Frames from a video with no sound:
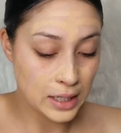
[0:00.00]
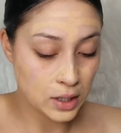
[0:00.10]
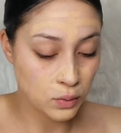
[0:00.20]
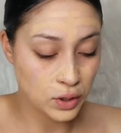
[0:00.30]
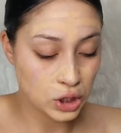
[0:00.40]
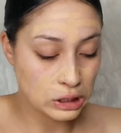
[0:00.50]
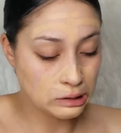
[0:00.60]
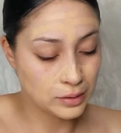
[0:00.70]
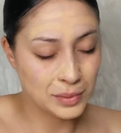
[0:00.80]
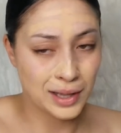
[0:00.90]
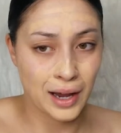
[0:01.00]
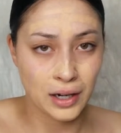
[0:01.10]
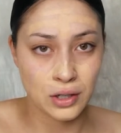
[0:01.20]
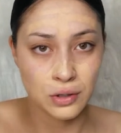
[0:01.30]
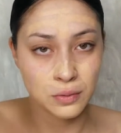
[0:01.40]
which, I mean, they kind of
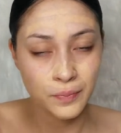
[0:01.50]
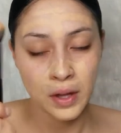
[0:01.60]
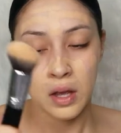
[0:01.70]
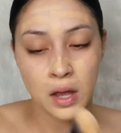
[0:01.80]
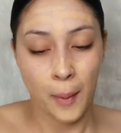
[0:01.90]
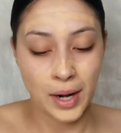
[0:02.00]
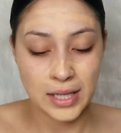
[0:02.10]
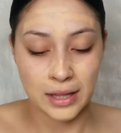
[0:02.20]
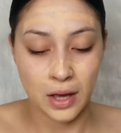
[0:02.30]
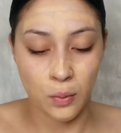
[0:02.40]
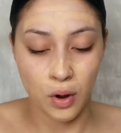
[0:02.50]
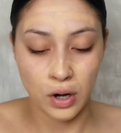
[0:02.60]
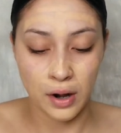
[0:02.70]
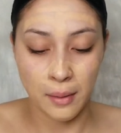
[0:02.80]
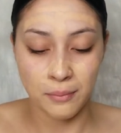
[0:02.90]
do. I'm going to take that on
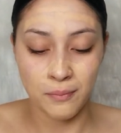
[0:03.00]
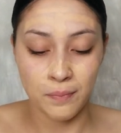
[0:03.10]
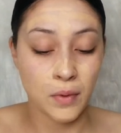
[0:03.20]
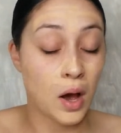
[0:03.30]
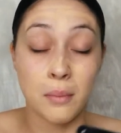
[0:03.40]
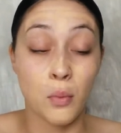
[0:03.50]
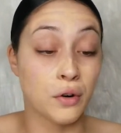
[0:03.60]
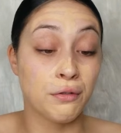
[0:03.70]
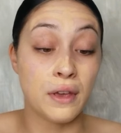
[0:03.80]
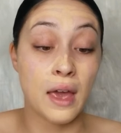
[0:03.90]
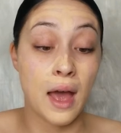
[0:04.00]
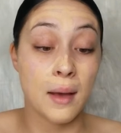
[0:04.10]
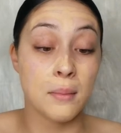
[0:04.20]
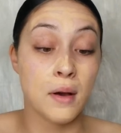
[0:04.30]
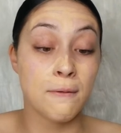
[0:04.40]
an Morphe
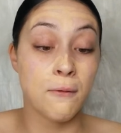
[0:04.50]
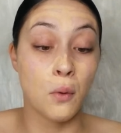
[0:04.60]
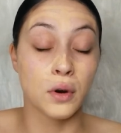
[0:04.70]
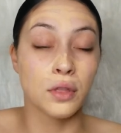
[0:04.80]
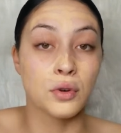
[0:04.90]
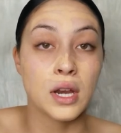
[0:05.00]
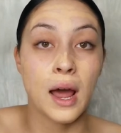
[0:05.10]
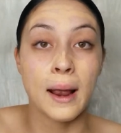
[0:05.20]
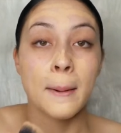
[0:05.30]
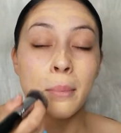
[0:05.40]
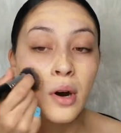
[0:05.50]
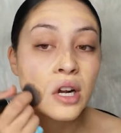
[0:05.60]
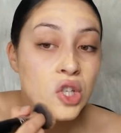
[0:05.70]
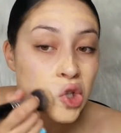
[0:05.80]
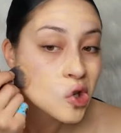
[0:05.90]
M439
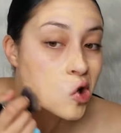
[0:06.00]
brush